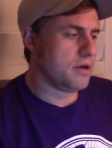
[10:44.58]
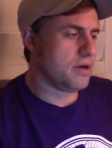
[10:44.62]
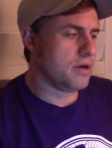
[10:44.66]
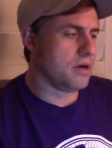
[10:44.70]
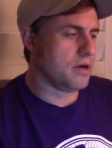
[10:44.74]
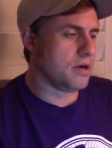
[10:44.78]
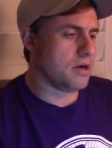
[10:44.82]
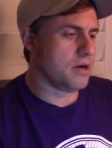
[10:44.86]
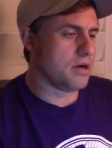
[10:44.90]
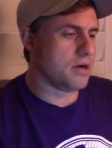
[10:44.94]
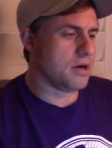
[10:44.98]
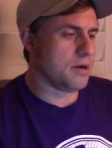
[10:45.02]

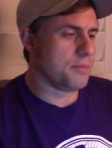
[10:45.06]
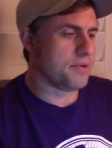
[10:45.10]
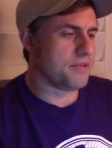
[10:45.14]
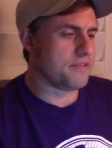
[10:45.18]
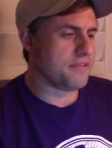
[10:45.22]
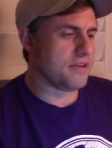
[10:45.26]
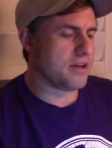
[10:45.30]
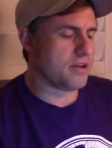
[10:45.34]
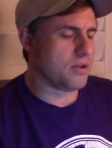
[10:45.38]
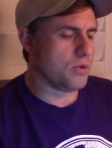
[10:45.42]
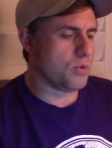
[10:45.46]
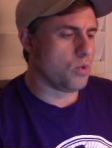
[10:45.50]
I'm going
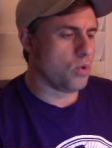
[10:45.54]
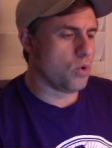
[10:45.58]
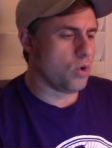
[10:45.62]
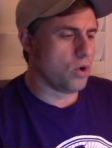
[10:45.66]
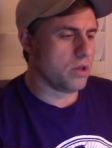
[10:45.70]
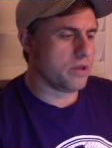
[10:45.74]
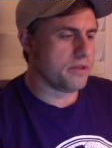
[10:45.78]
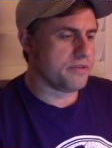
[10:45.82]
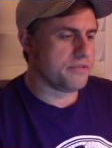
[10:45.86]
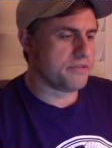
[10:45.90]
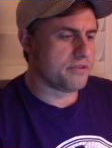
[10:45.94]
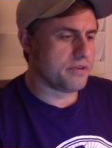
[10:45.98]
to take New
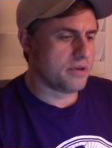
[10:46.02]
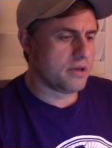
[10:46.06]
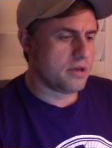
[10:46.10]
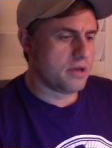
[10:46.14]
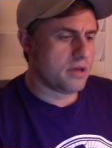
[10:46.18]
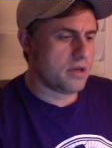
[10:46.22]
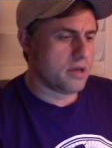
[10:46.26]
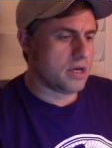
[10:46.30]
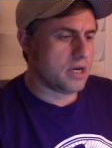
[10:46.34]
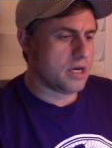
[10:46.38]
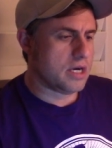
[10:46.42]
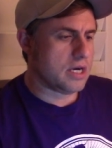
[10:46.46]
Orleans.
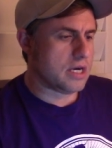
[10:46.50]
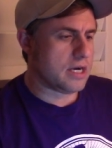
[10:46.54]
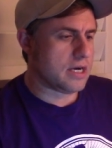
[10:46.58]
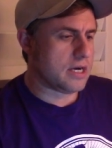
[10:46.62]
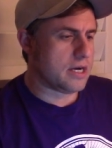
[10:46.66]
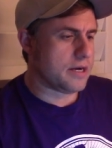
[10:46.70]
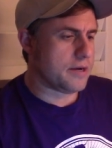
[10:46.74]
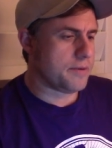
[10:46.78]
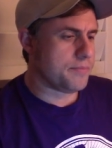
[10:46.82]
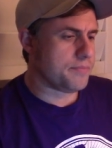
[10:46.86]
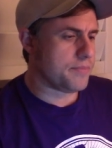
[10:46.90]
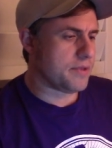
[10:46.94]

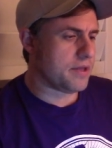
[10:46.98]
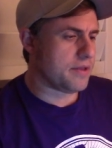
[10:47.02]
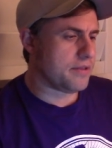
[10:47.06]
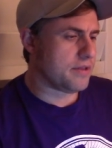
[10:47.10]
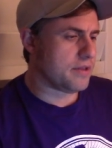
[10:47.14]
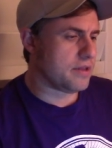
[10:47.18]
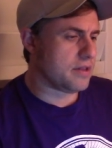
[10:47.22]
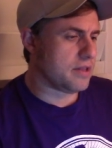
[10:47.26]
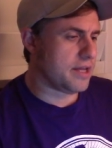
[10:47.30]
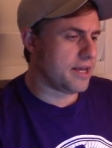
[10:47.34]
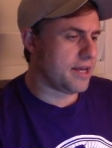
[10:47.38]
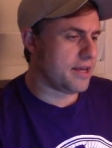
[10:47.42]
And
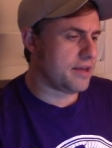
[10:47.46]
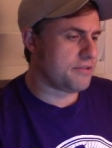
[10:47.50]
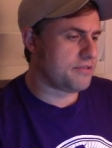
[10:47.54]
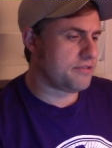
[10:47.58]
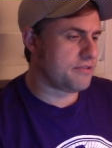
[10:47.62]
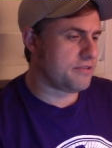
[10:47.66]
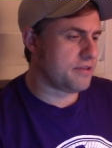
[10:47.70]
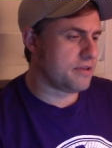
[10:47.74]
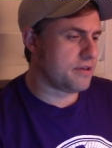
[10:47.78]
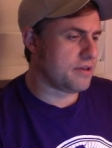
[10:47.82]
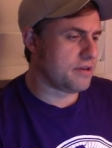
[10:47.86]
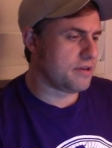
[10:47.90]
then
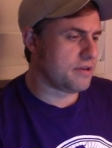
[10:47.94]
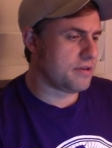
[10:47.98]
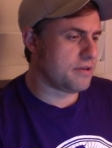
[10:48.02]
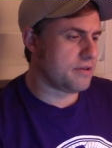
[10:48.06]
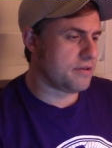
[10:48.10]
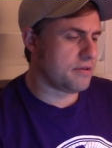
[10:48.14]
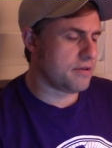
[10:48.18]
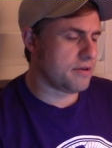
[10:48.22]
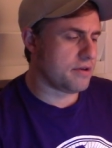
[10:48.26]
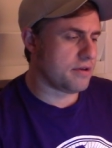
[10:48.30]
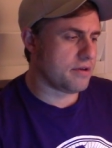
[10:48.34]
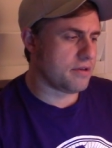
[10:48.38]
last
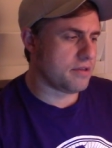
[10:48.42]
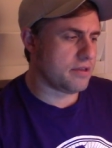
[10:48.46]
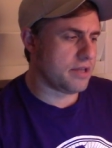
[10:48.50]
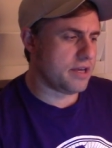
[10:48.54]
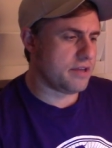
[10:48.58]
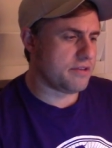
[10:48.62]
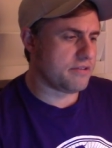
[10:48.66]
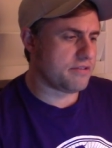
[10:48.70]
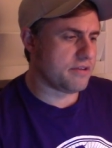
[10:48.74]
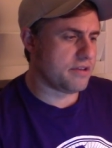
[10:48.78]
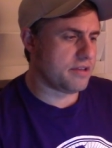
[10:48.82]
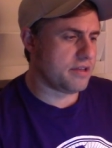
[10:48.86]

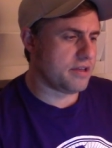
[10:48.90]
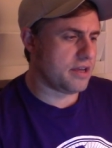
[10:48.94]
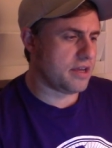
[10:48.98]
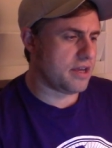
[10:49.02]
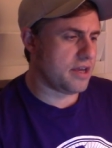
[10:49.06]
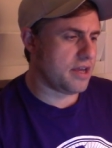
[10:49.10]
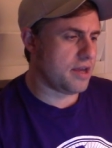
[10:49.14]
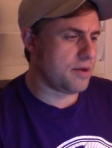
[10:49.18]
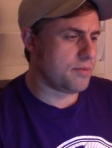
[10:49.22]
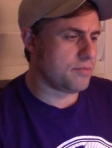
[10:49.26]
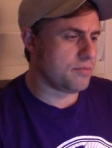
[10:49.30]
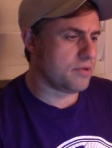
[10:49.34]
late Sunday
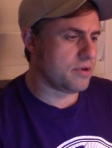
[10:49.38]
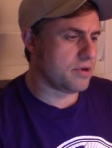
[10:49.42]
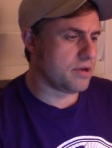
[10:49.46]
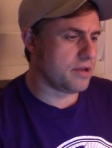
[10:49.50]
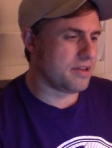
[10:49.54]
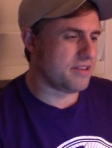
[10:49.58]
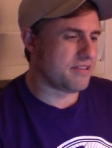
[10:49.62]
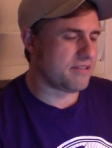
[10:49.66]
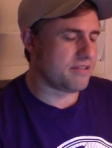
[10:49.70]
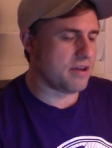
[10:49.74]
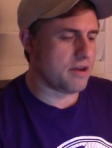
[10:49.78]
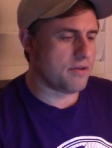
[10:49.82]
game,
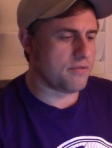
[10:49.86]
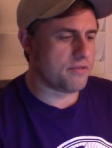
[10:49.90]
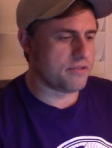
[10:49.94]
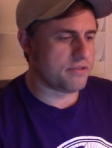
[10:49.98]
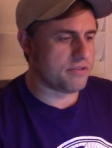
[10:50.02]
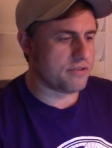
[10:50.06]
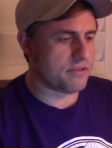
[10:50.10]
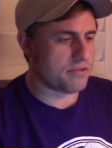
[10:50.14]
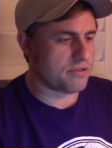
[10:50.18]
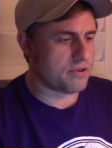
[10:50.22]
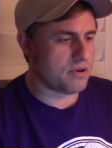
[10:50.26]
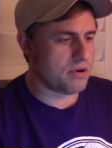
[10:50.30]
looking at San
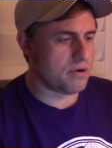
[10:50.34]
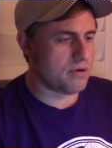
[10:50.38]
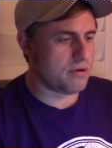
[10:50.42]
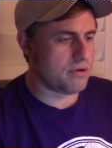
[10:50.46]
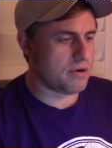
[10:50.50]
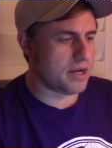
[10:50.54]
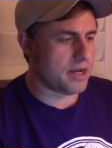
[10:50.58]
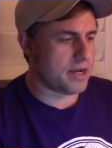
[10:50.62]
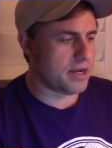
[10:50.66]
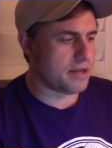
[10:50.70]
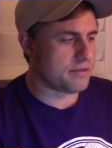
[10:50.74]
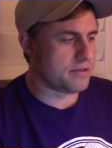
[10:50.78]

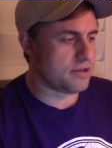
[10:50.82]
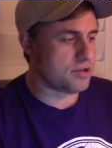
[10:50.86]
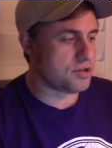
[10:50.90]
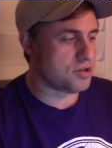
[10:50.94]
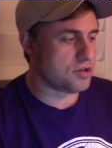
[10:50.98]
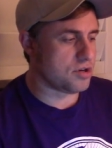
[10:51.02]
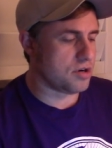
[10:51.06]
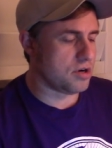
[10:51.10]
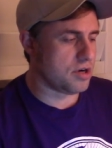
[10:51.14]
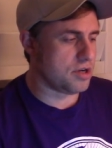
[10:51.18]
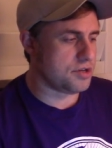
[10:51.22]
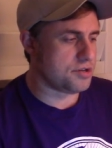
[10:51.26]
Francisco at the
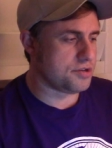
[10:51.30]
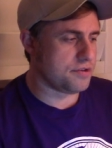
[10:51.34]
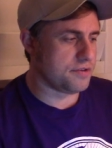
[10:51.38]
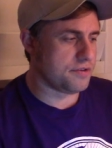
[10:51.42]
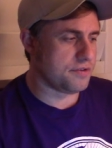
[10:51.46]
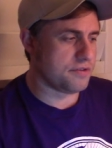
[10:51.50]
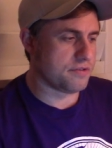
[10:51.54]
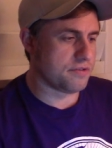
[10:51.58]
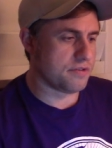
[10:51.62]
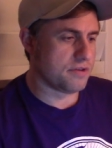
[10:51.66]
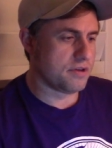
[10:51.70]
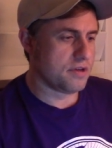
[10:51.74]

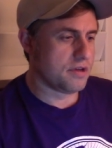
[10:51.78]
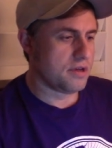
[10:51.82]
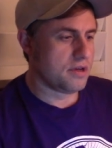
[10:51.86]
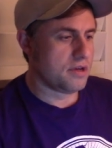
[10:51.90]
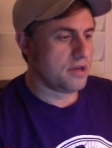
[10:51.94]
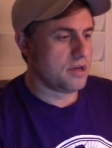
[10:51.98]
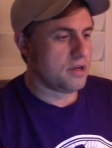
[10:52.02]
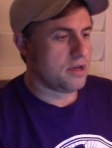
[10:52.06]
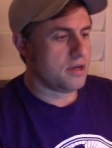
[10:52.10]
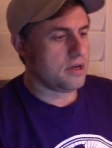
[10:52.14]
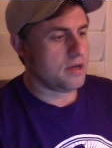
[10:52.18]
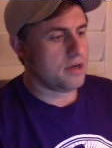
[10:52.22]
Chargers.
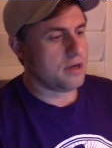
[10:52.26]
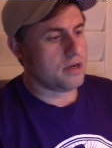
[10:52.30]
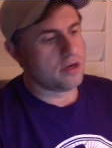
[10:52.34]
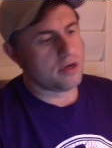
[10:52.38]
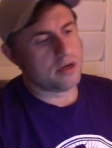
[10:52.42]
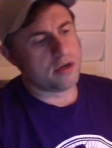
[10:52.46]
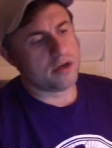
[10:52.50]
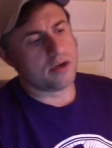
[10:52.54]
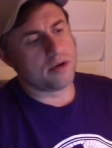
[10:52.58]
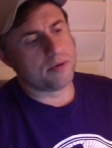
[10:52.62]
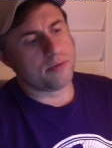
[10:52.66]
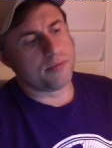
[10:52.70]

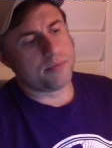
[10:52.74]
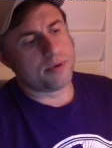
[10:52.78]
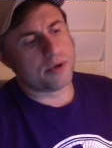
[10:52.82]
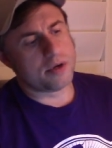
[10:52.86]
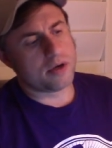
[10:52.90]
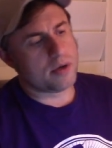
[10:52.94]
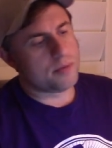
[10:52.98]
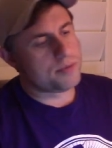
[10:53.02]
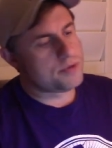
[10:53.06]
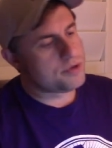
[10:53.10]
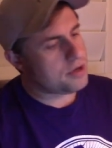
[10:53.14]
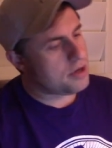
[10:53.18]

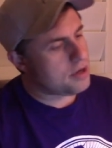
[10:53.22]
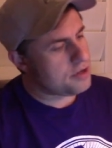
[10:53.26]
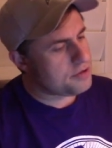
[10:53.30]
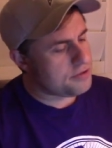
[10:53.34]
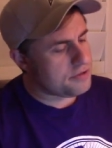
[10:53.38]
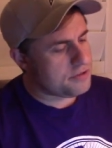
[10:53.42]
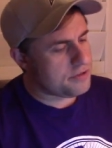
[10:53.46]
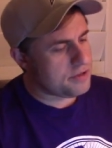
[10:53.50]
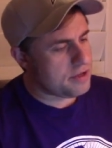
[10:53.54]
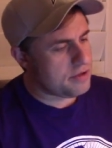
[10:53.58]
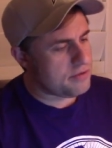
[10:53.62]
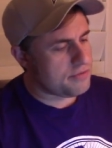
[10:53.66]
Pick up
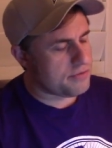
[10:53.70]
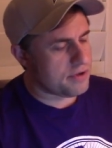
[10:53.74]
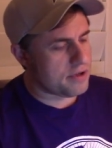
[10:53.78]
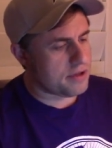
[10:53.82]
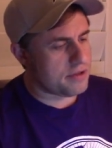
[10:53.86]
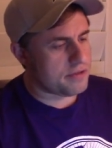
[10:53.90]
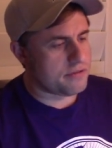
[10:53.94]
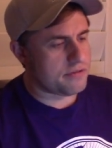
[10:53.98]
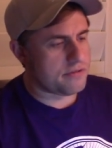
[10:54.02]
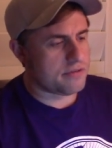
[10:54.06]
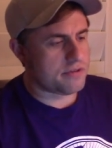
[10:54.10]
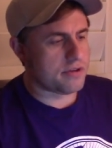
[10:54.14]
Chargers
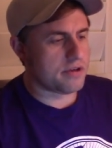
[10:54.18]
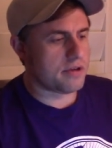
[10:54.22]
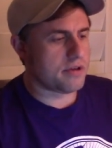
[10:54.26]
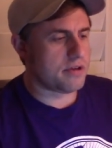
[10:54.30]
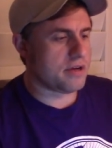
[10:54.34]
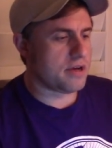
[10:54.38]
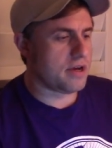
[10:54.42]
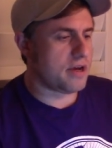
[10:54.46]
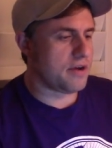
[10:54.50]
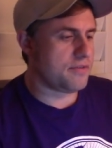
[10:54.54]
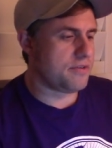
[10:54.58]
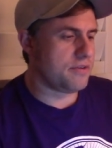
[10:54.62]
defense,
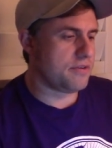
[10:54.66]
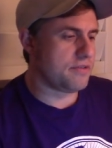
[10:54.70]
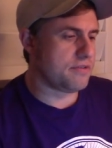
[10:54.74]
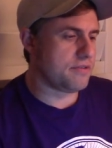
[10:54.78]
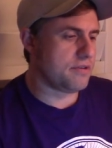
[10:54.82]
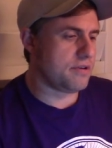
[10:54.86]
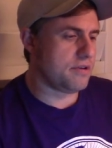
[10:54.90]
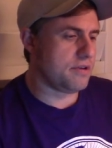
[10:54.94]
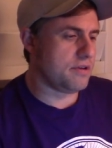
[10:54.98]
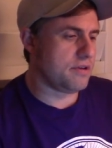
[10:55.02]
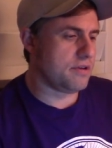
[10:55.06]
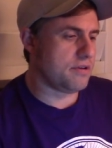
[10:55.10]

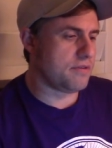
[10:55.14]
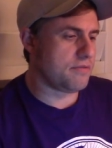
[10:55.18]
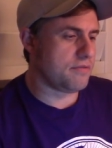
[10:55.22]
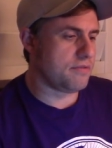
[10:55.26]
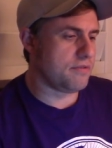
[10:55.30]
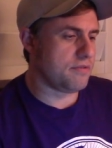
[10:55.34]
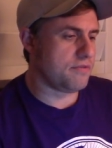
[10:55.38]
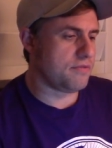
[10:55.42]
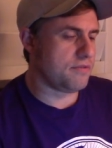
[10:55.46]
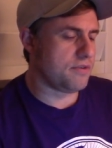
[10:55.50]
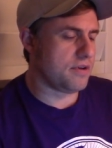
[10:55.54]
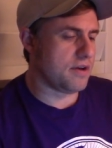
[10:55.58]
obviously, if
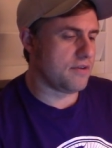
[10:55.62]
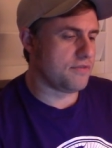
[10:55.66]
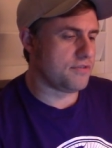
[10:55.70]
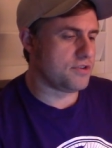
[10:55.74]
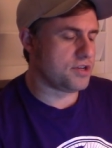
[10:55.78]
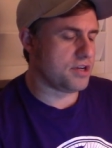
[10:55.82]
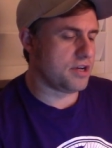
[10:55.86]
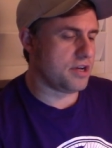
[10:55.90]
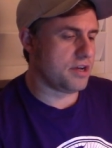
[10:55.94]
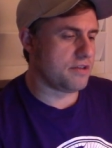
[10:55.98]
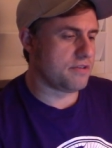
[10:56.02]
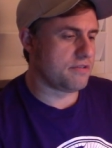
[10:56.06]
you have a
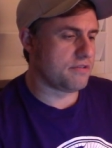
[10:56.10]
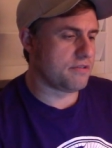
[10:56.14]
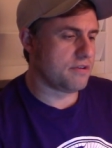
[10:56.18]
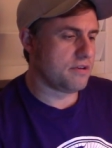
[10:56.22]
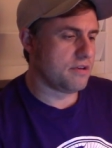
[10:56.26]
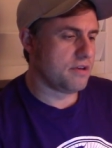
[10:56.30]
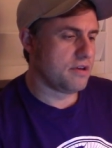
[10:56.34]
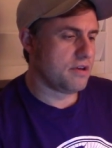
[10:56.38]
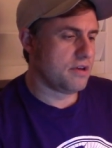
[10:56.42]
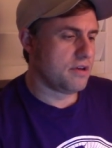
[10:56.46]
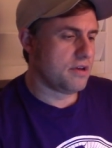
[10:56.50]
chance.